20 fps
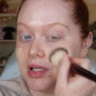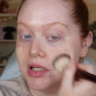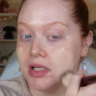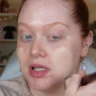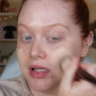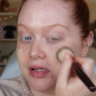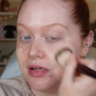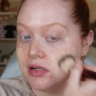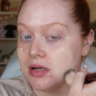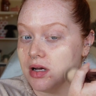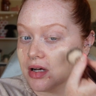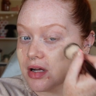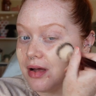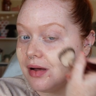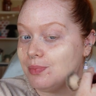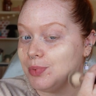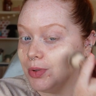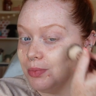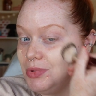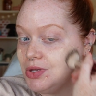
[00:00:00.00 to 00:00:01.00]
in a
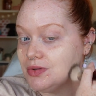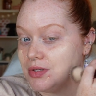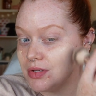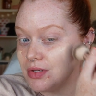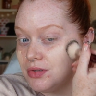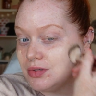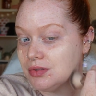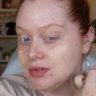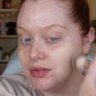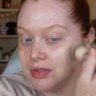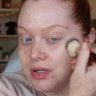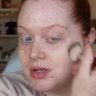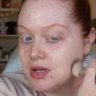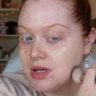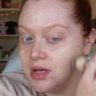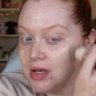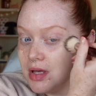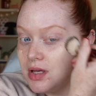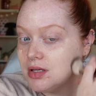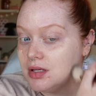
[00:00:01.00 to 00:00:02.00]
couple musicals
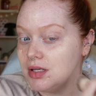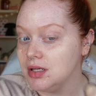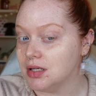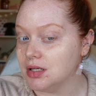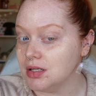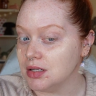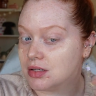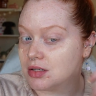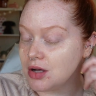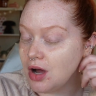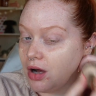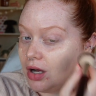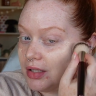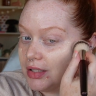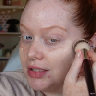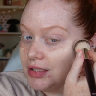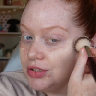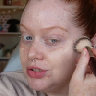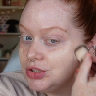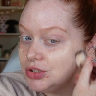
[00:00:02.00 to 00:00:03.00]
in
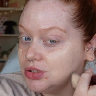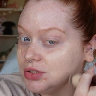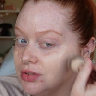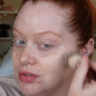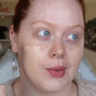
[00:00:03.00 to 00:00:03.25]
college.